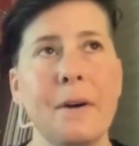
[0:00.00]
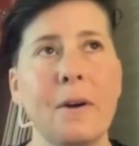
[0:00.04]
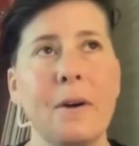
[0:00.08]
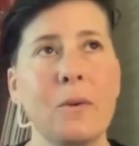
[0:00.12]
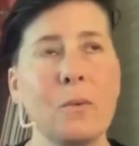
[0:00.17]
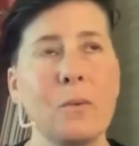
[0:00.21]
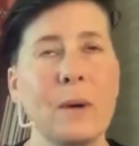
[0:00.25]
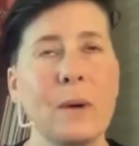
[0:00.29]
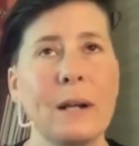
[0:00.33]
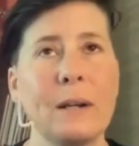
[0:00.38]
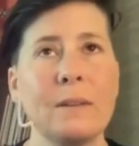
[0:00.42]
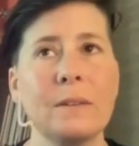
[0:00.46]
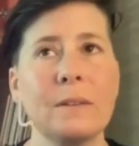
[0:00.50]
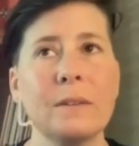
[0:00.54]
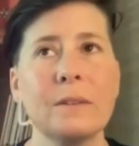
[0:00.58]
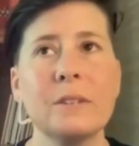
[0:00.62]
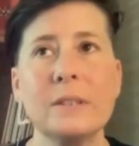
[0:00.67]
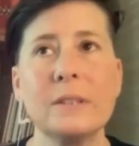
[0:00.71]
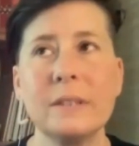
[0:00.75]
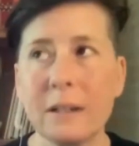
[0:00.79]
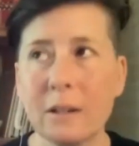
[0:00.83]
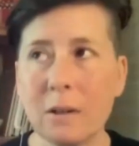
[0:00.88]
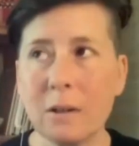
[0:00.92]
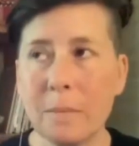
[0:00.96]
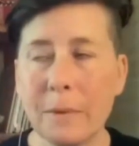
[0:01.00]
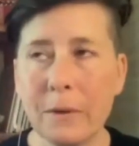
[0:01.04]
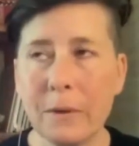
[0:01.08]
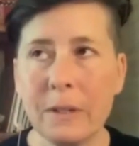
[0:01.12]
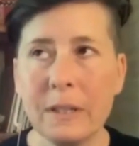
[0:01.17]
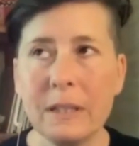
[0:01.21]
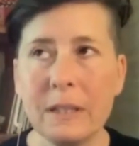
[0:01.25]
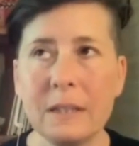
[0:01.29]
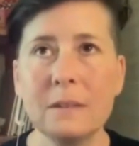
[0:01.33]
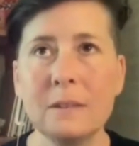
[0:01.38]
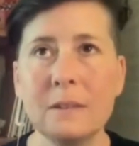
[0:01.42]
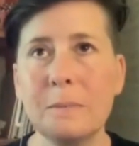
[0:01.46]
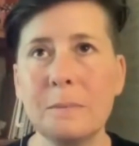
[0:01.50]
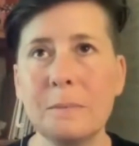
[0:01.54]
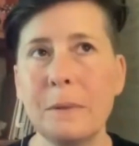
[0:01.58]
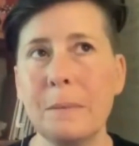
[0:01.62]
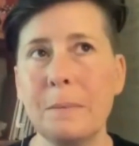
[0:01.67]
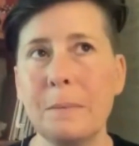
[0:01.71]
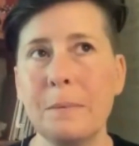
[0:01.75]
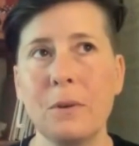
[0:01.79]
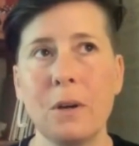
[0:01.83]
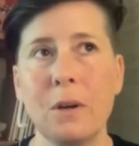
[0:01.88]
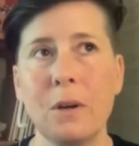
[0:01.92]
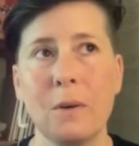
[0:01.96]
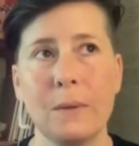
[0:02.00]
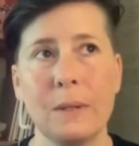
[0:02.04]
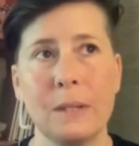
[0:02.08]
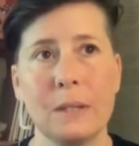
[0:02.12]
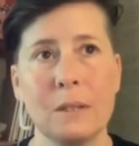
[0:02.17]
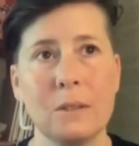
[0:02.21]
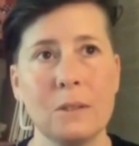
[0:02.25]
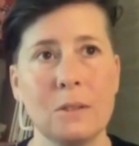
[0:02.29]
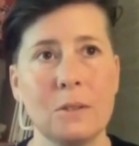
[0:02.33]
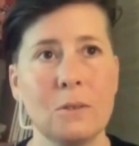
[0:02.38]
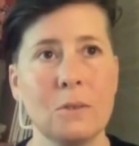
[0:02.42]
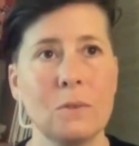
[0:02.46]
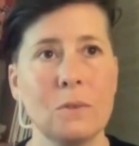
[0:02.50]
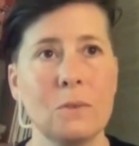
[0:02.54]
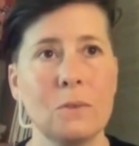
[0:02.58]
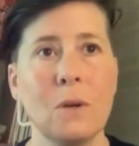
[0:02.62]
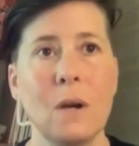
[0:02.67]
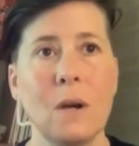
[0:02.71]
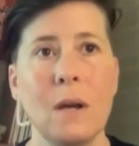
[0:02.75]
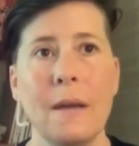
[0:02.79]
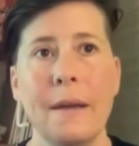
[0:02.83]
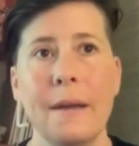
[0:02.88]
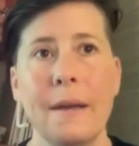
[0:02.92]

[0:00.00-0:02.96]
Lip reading: around ceremonies, people going to